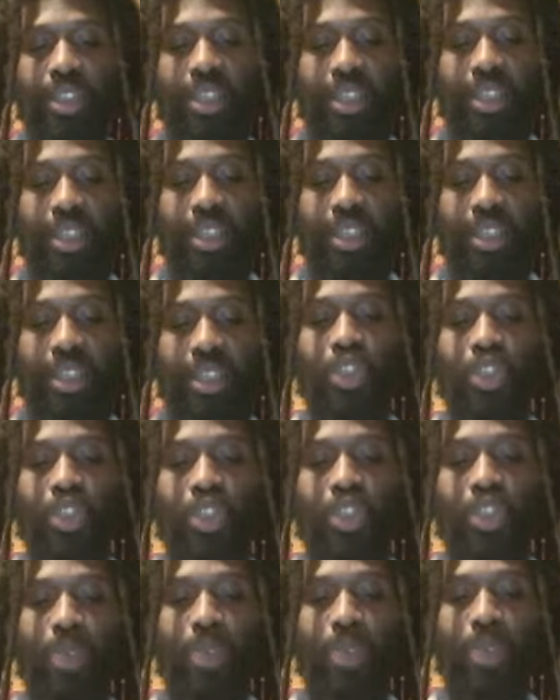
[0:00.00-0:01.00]
and
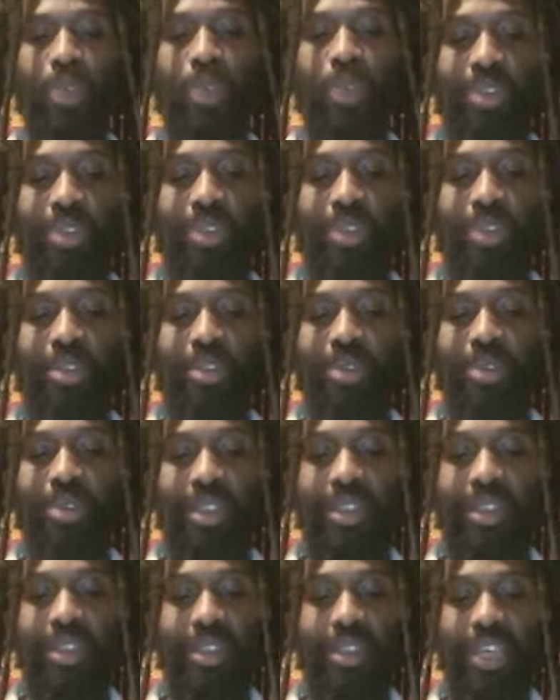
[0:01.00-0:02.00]
swell with our breath
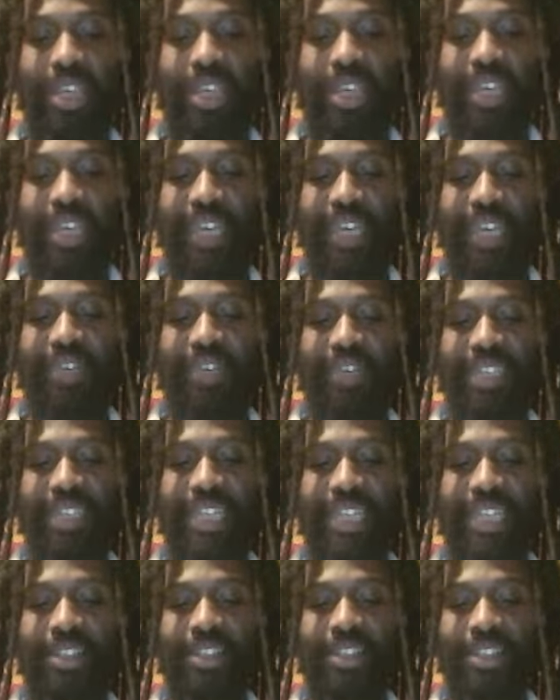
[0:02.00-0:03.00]
and
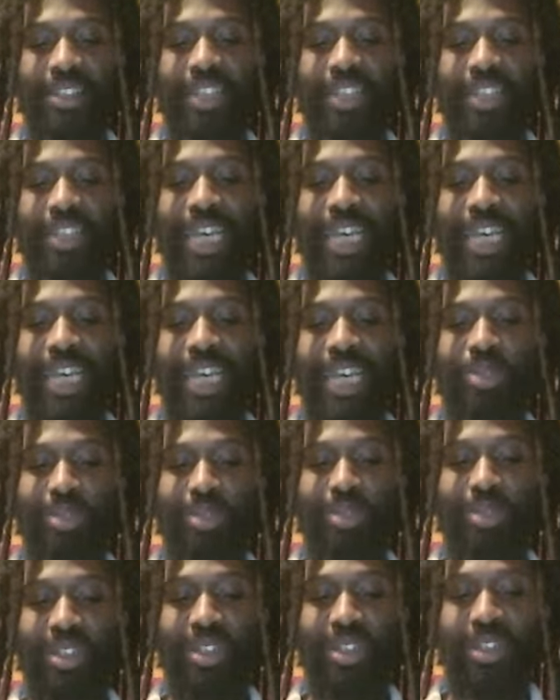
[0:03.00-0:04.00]
vitality the
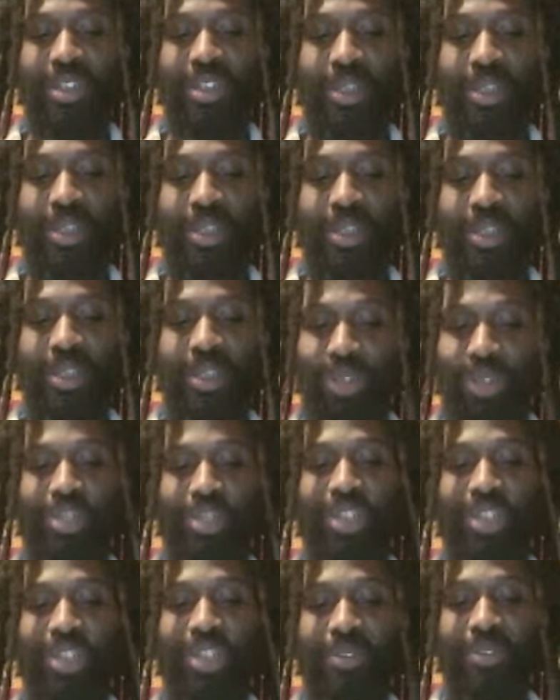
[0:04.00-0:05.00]
abdomen below the
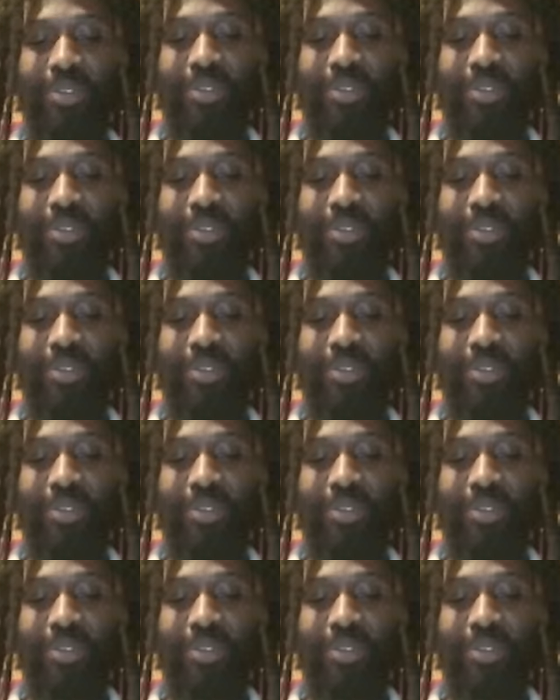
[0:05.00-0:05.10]
navel.